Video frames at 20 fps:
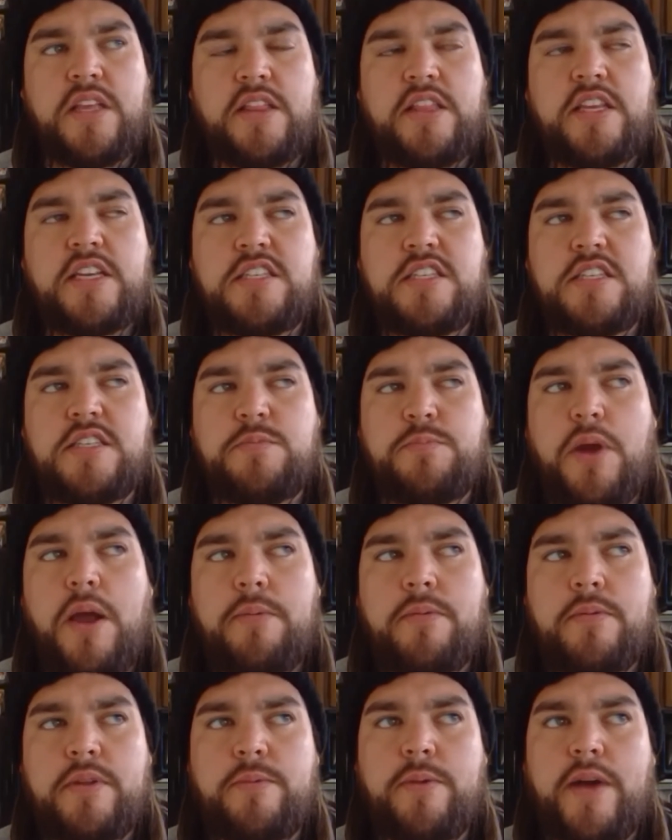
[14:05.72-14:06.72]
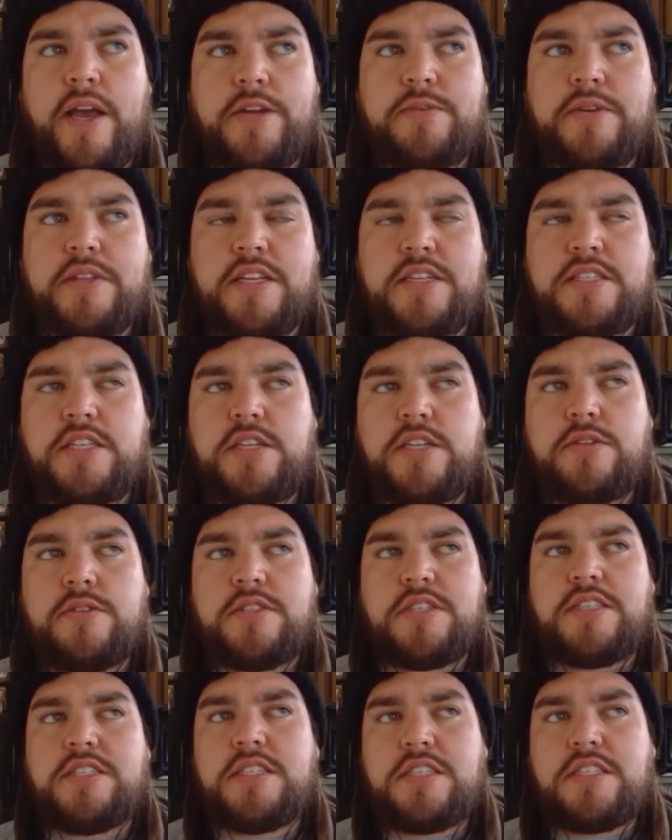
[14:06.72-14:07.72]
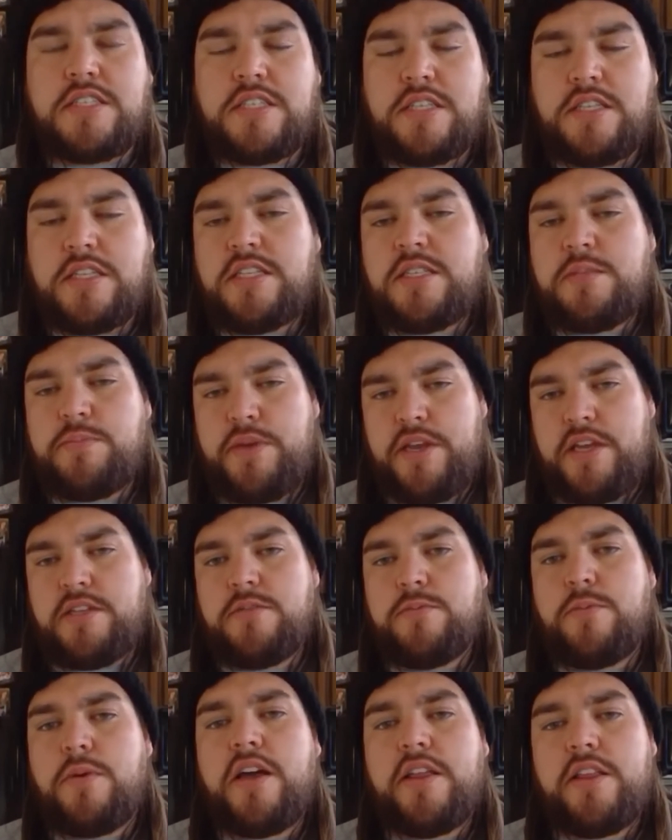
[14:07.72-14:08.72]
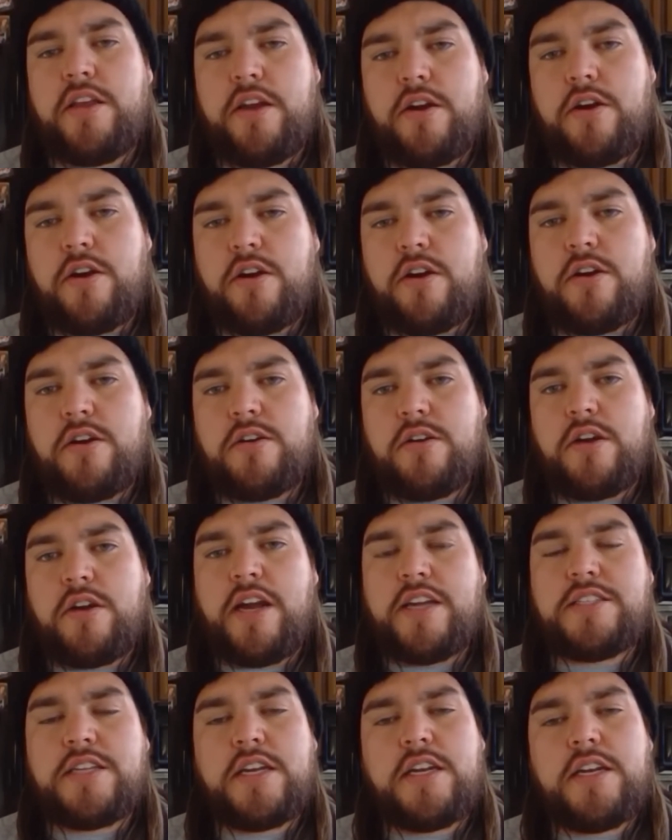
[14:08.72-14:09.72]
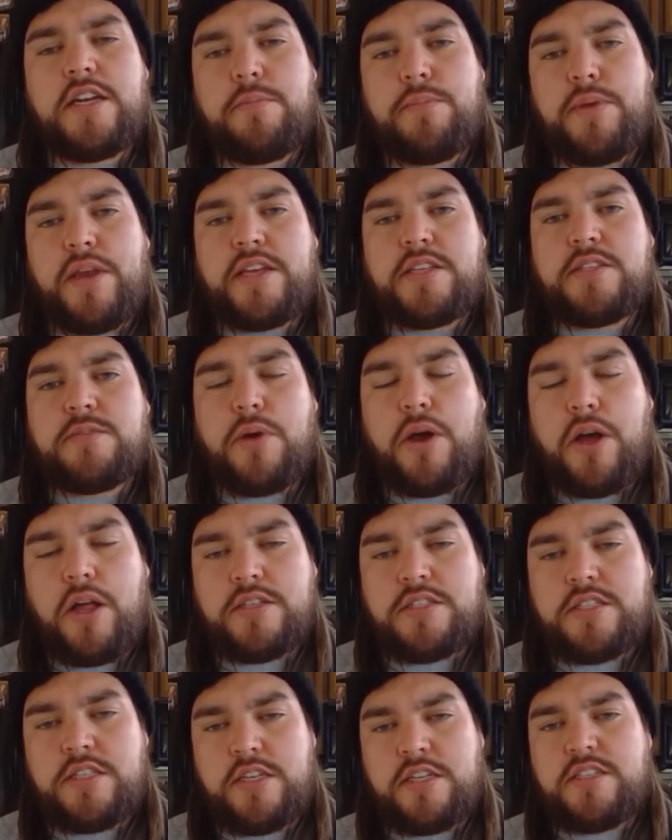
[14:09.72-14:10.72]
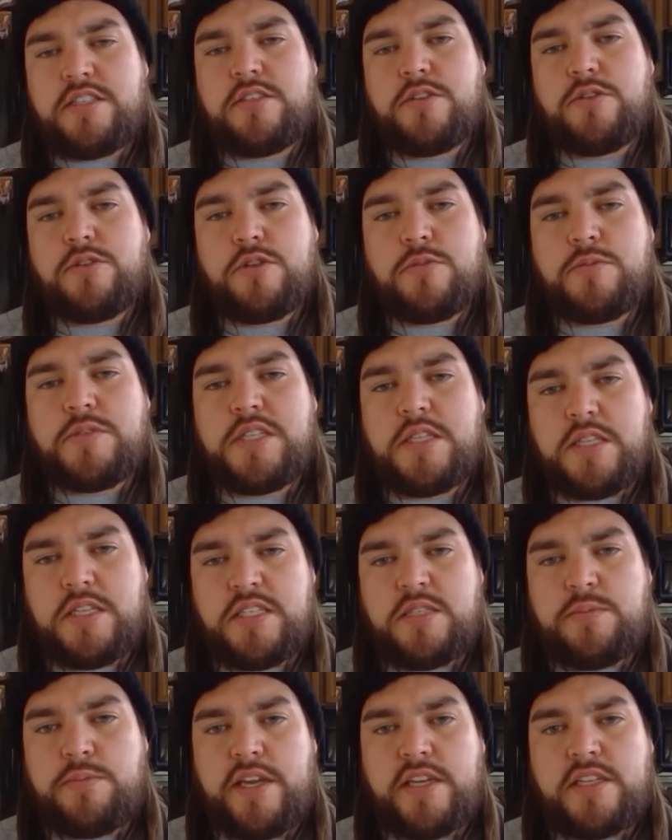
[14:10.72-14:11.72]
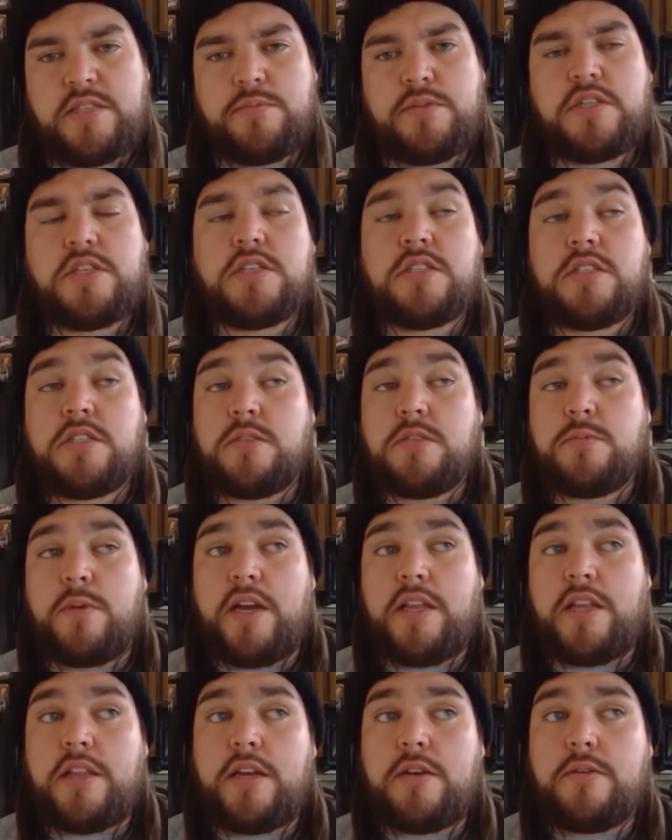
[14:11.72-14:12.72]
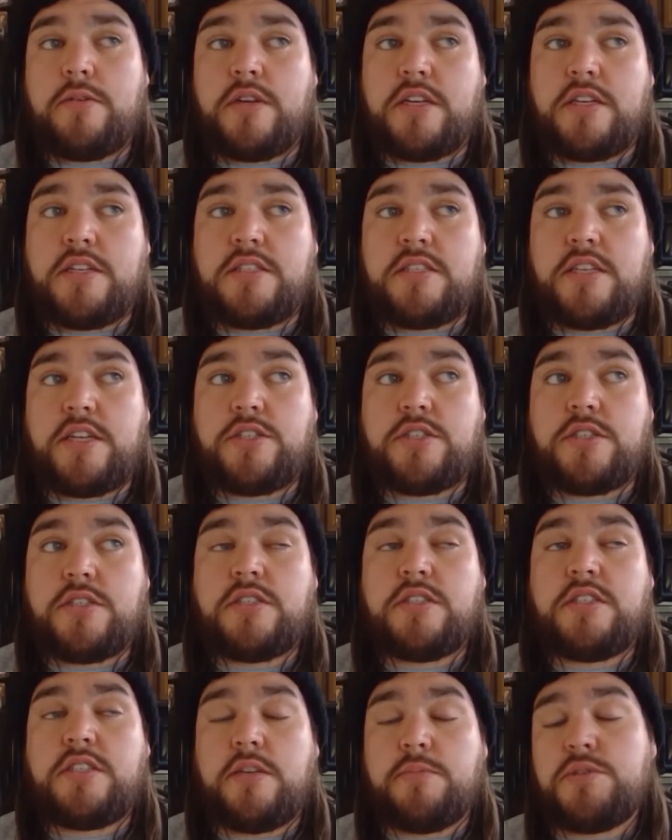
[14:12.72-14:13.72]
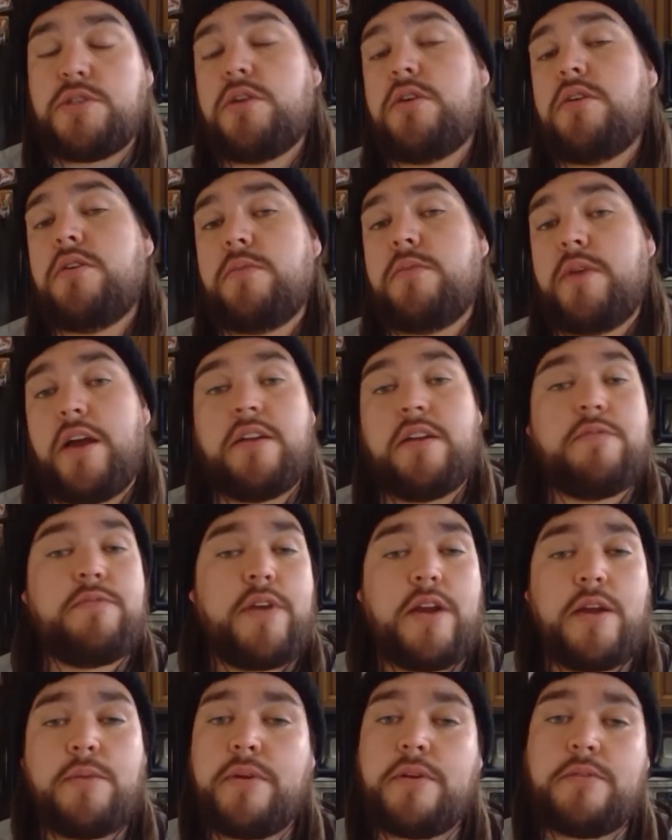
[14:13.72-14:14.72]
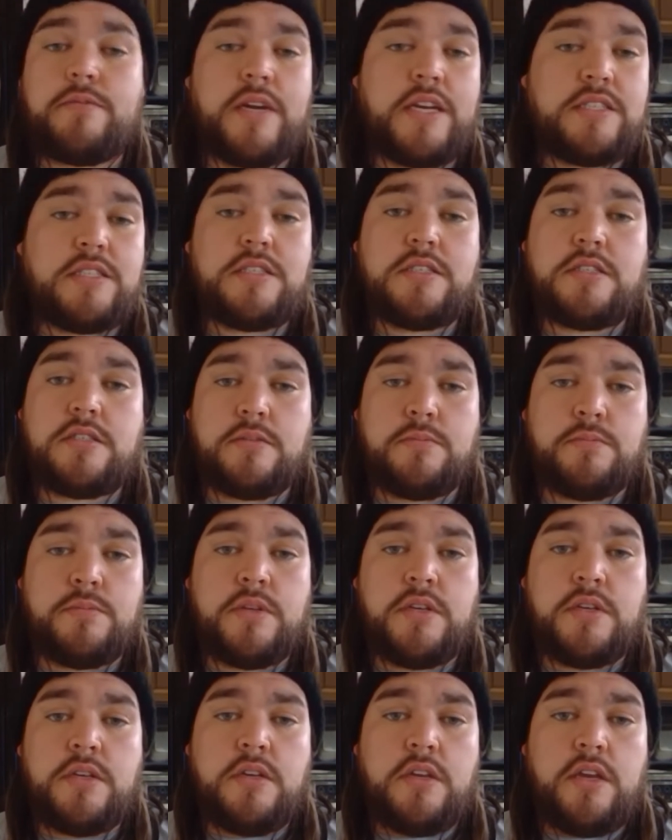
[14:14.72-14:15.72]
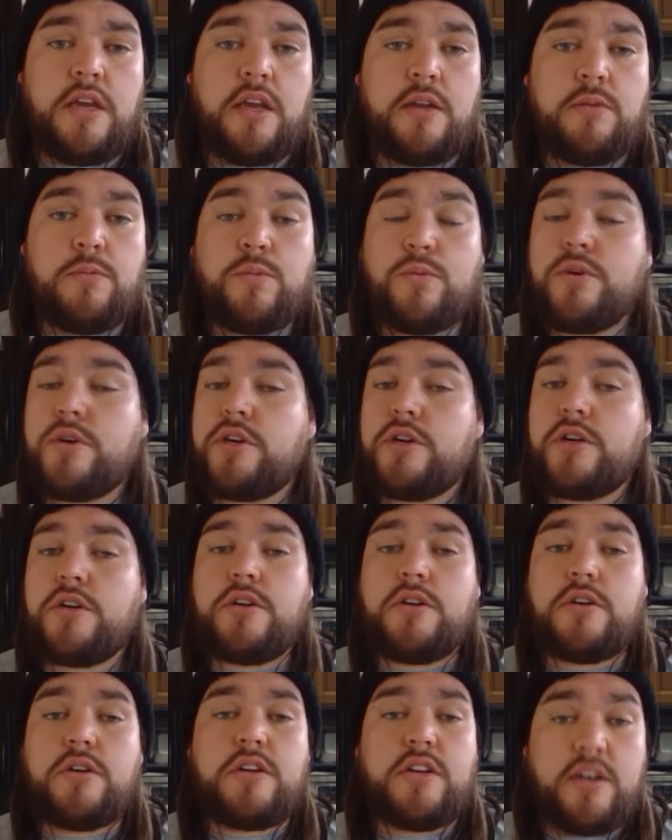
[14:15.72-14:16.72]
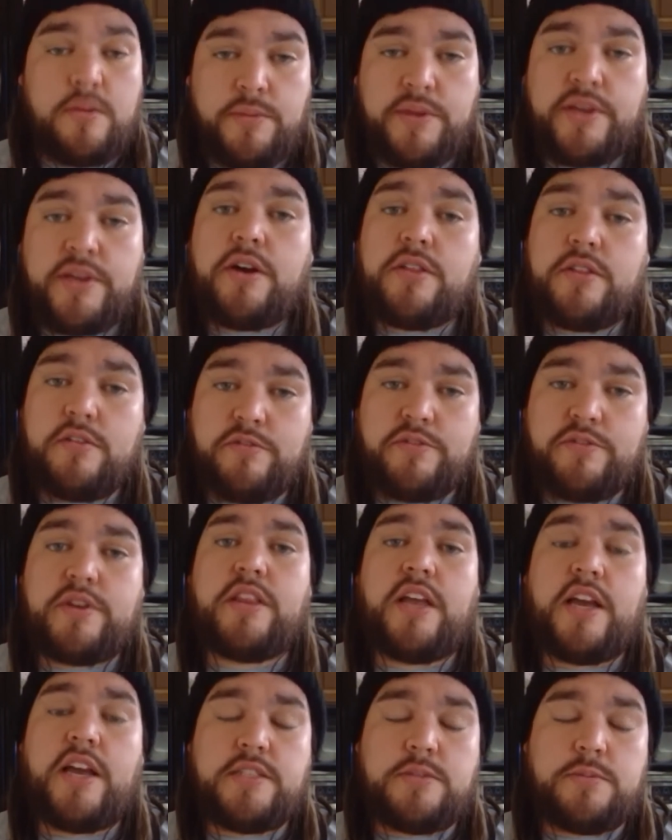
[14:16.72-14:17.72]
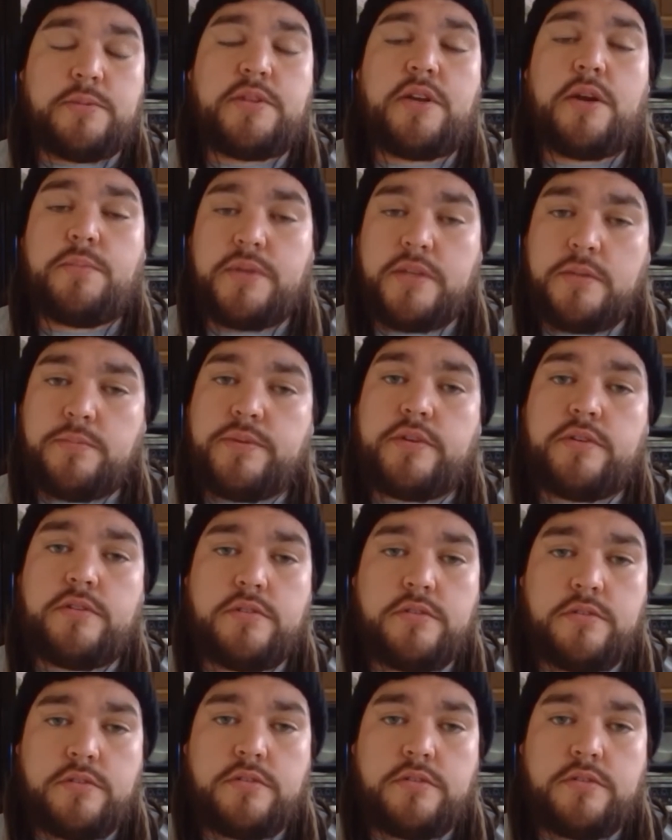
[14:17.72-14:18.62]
This is probably why Green Latinos exist in this space, why there are identity-based politics groups in this space, because these white-led organizations tiptoe around environmental racism. And we're going to be on the front lines with our people.